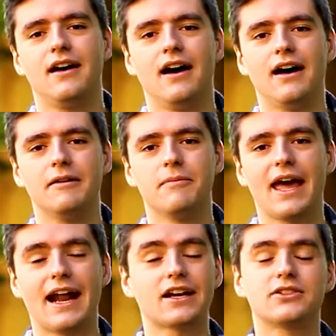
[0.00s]
And
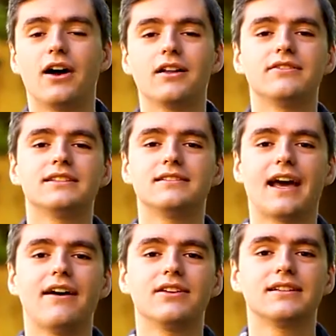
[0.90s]
actually all of this is
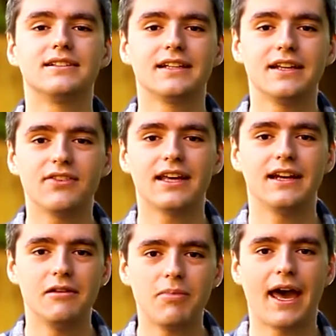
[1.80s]
having a
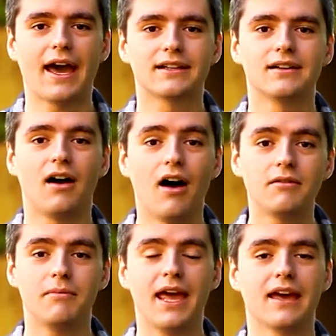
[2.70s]
significant impact
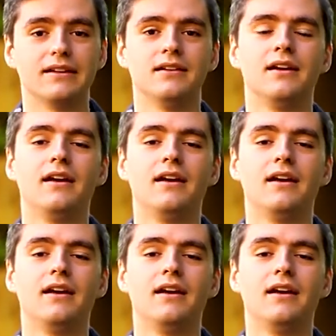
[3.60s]
on man.